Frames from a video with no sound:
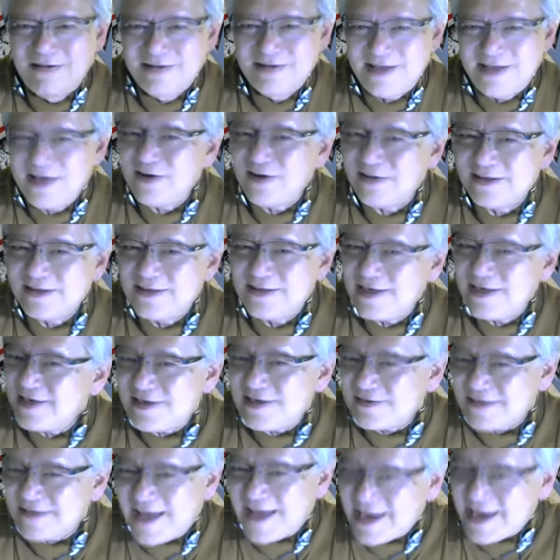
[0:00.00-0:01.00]
they
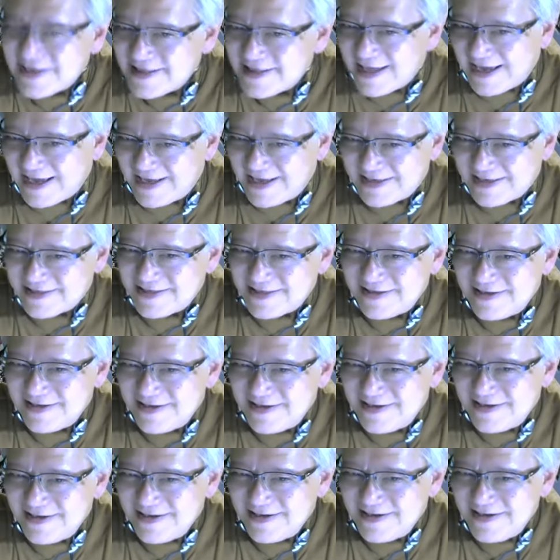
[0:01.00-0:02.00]
didn't like that.
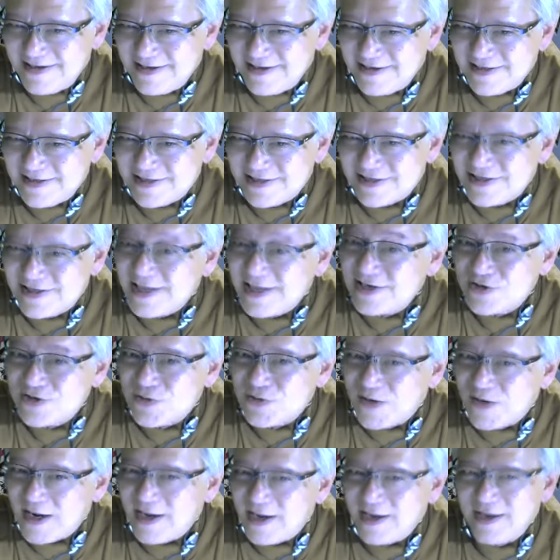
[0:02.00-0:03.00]
So they
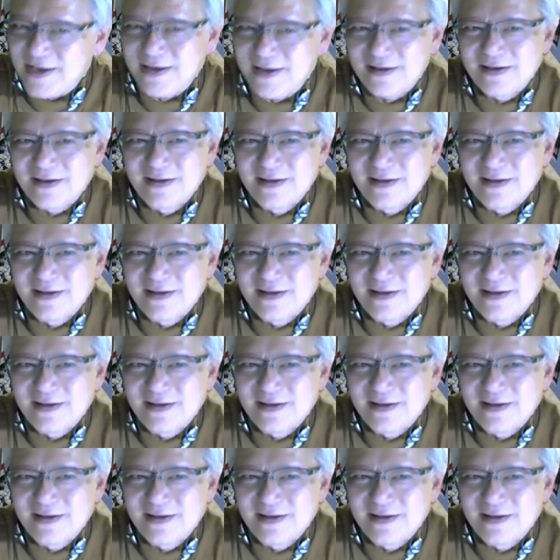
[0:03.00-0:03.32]
try